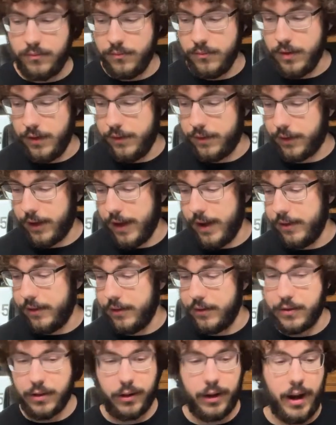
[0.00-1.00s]
These
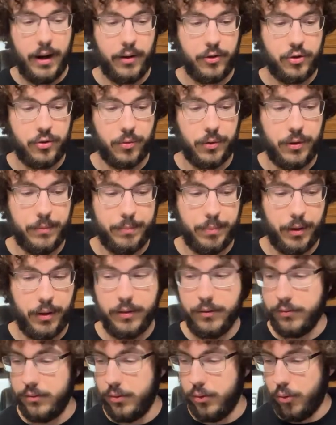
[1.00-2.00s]
cannons are kind of short,
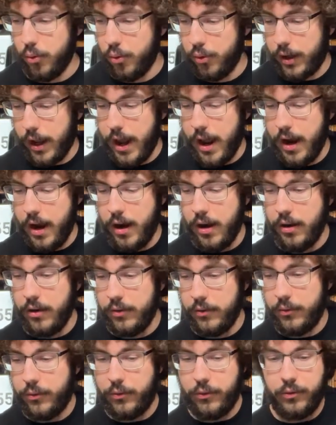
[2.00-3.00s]
but who
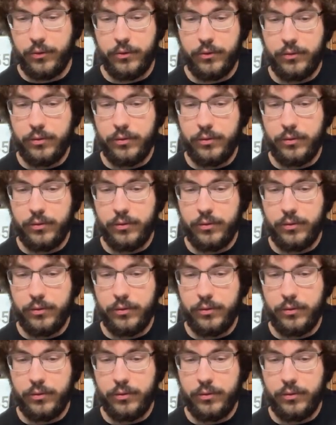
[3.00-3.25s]
cares?